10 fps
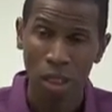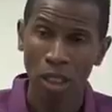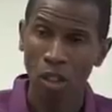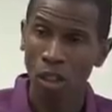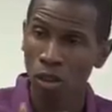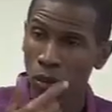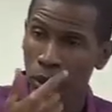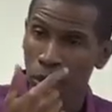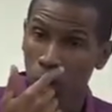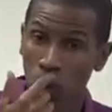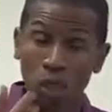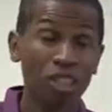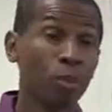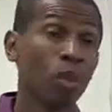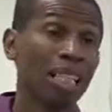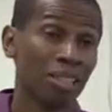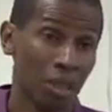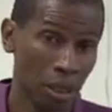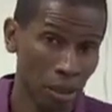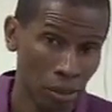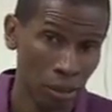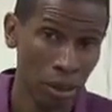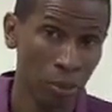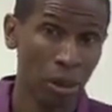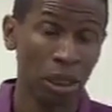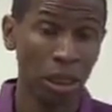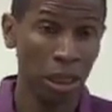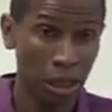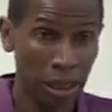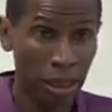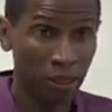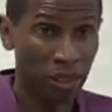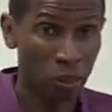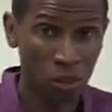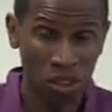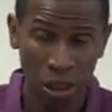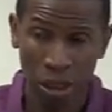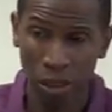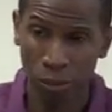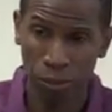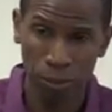It also deals with reciprocity, the ability to give and receive.